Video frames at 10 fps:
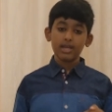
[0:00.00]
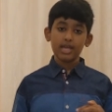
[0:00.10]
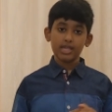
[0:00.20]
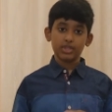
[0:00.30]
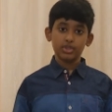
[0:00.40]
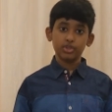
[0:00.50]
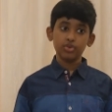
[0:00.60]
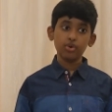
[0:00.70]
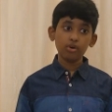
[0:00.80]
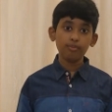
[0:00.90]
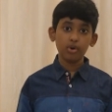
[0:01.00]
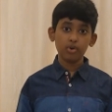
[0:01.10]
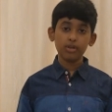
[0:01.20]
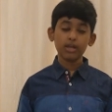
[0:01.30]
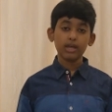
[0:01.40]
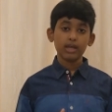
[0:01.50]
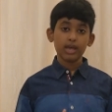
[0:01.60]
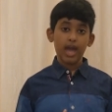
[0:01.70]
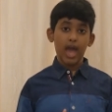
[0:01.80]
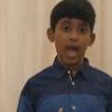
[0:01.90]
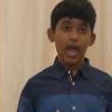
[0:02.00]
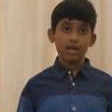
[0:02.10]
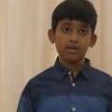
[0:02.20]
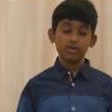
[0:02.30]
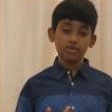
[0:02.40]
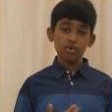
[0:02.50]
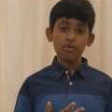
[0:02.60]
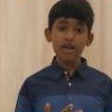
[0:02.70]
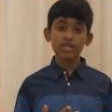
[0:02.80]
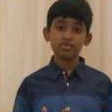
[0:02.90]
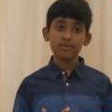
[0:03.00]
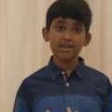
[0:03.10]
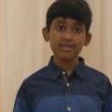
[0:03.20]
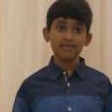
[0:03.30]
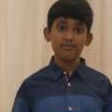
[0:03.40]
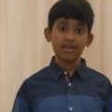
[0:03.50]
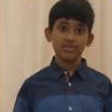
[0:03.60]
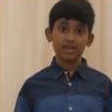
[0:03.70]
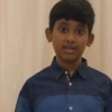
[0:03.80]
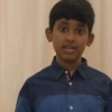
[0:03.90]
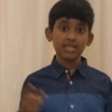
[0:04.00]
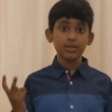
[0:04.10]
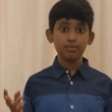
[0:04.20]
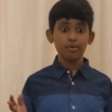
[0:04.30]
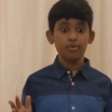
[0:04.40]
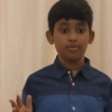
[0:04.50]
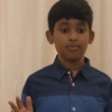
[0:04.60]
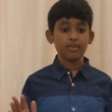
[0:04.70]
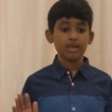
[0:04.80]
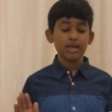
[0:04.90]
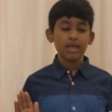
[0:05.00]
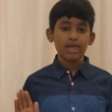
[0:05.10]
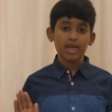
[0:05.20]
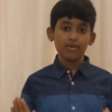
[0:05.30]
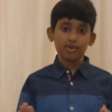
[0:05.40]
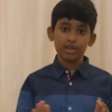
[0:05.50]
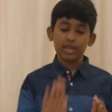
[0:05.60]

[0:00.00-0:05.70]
is no bone and no X-rays where there is bone. And you can